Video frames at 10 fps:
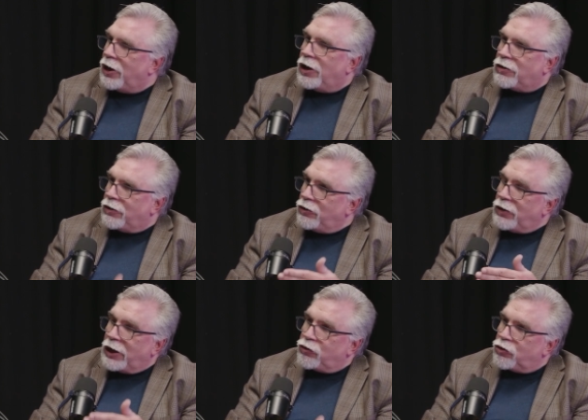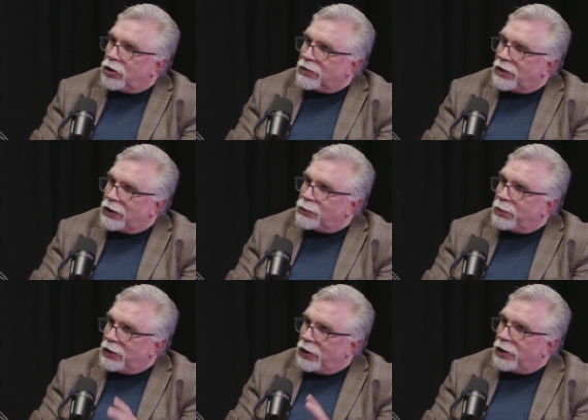to do that drug test,
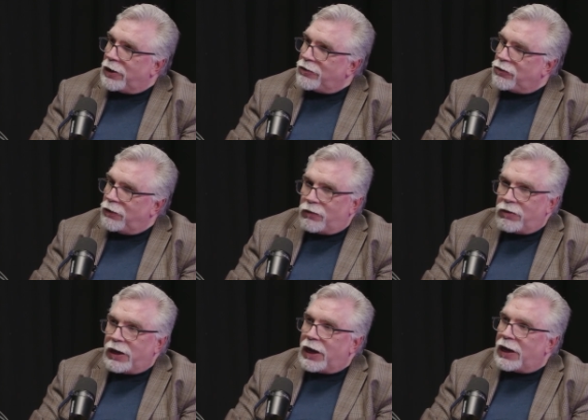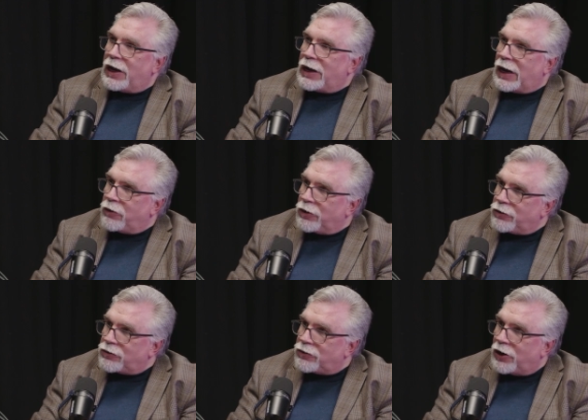because you've only got 8
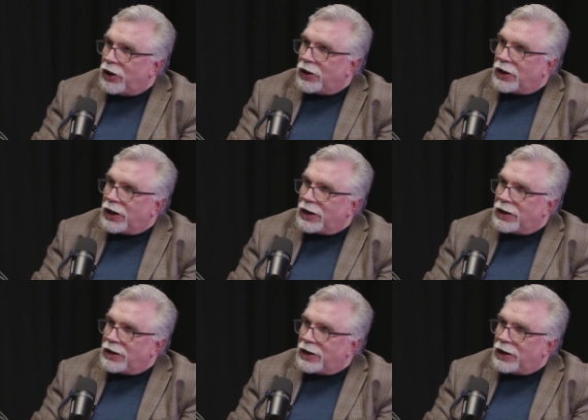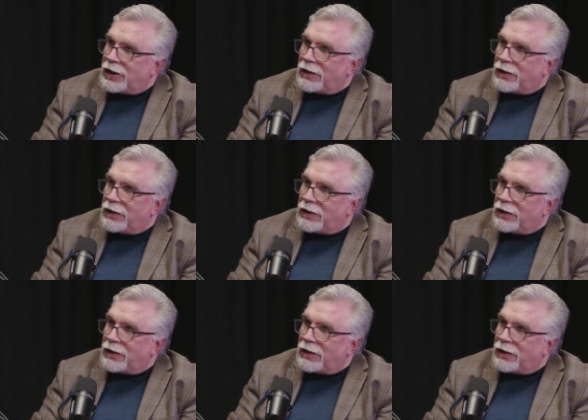hours to get it done.